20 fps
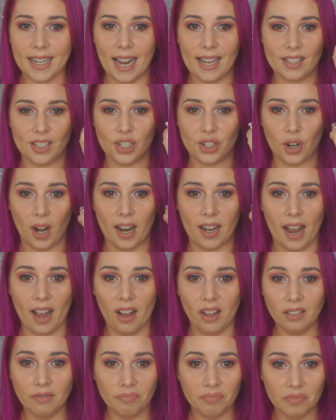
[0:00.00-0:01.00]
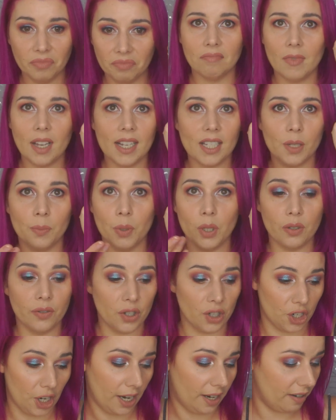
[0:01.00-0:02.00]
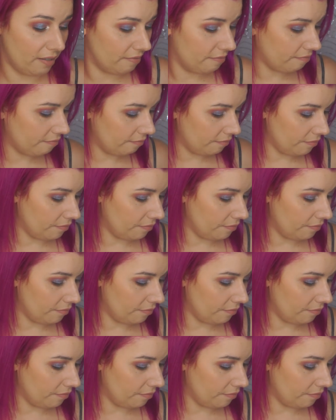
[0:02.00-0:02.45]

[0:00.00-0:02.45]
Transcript: It hasn't dried out. It's a beautiful shade.